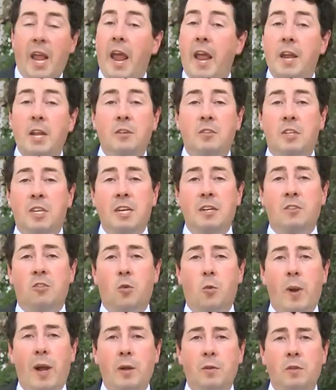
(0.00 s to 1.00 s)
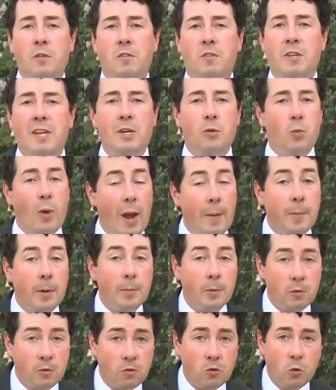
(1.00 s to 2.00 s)
And as kids around the state wrap
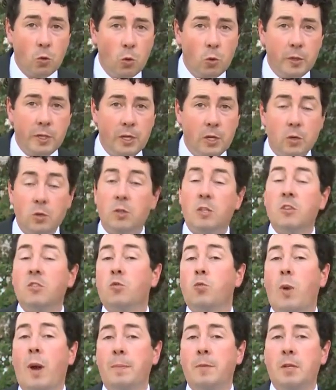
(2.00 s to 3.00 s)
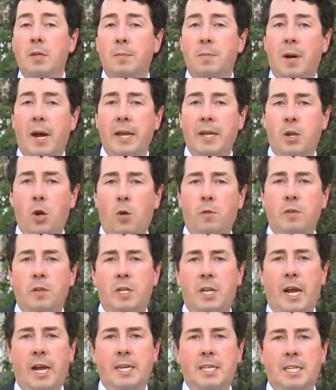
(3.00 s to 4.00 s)
up a school year disrupted by
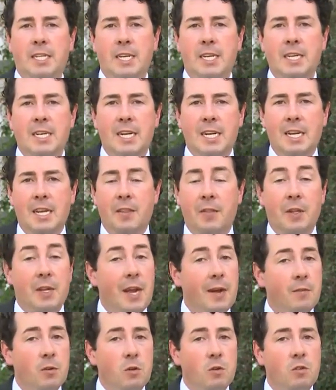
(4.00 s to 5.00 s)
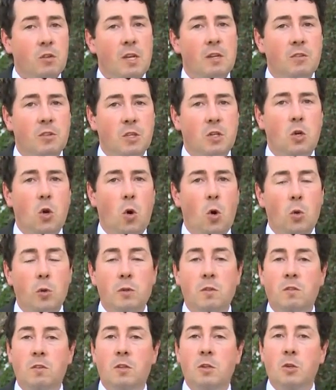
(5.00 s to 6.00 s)
COVID 19, the governor says the
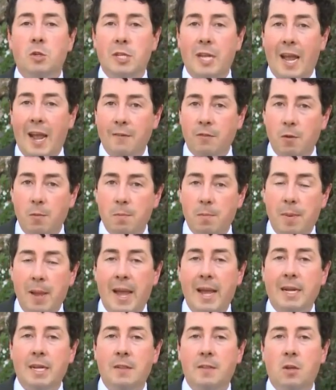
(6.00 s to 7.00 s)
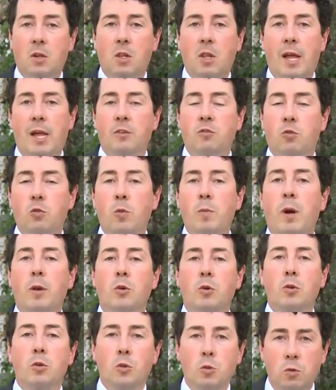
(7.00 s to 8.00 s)
goal is still to have them back in the classroom
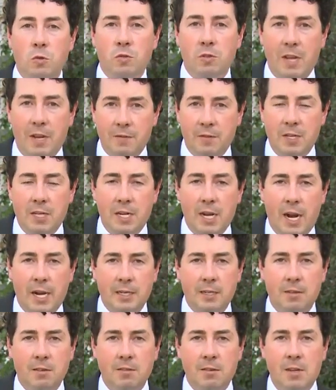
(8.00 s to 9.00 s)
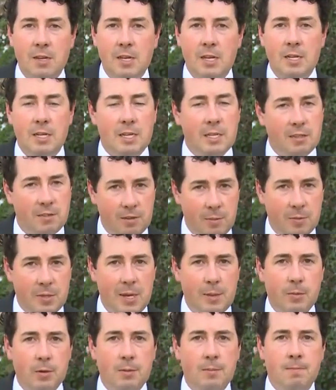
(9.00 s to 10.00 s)
under new safety guidance in
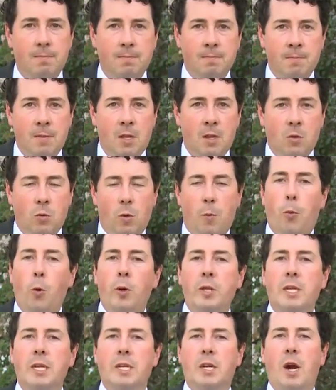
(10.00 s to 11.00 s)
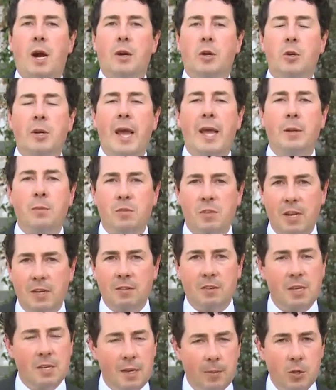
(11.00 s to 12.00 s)
September. Reporting in Concord, Adam
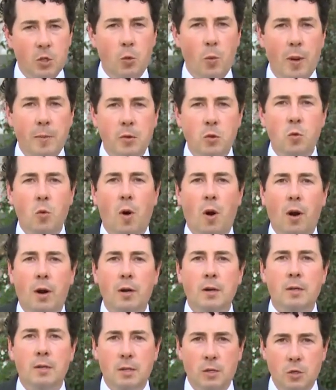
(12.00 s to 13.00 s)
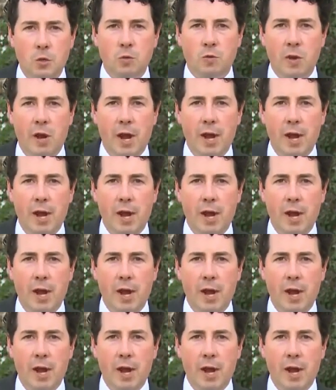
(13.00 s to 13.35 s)
Sexton, WMUR News